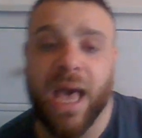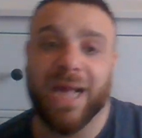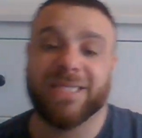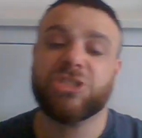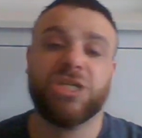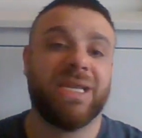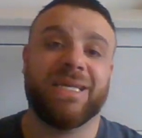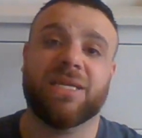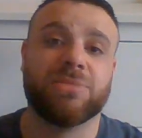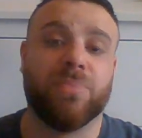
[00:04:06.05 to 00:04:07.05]
Additionally, he
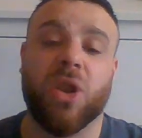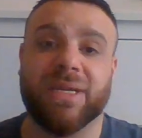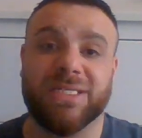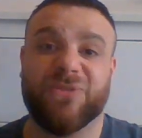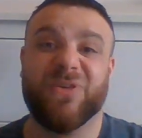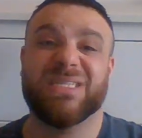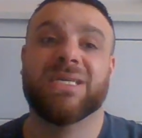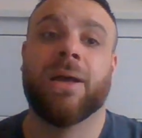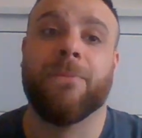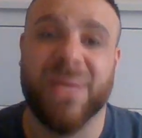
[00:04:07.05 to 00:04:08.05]
doesn't plant his feet to
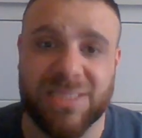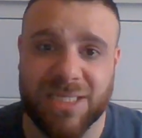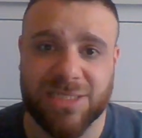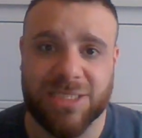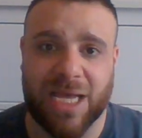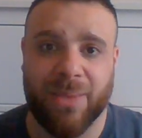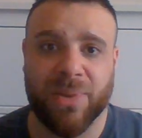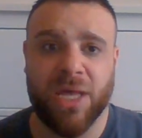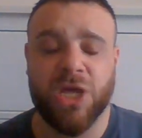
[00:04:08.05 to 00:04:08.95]
commit to the jab.